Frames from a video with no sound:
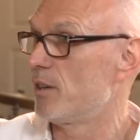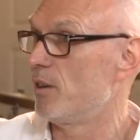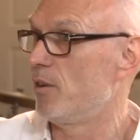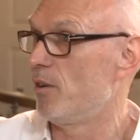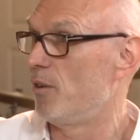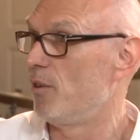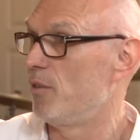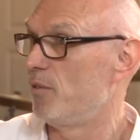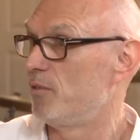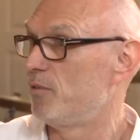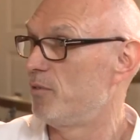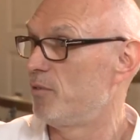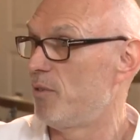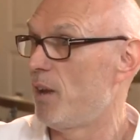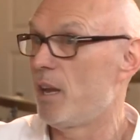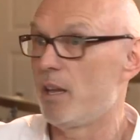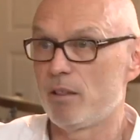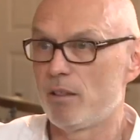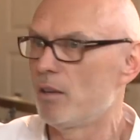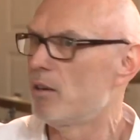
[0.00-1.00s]
of
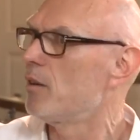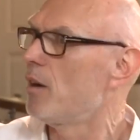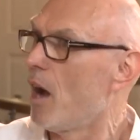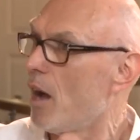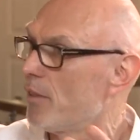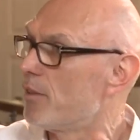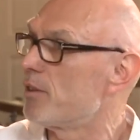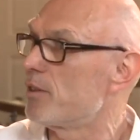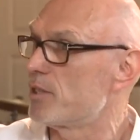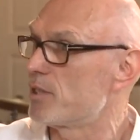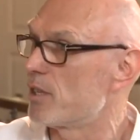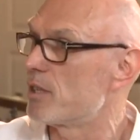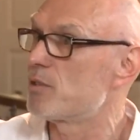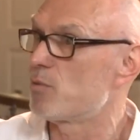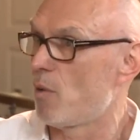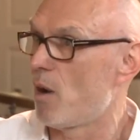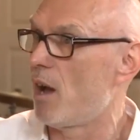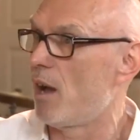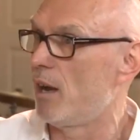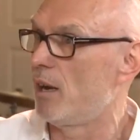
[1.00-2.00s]
faith. There are others
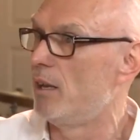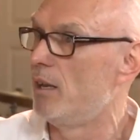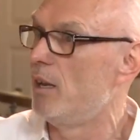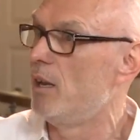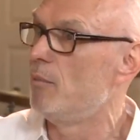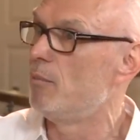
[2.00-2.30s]
as well.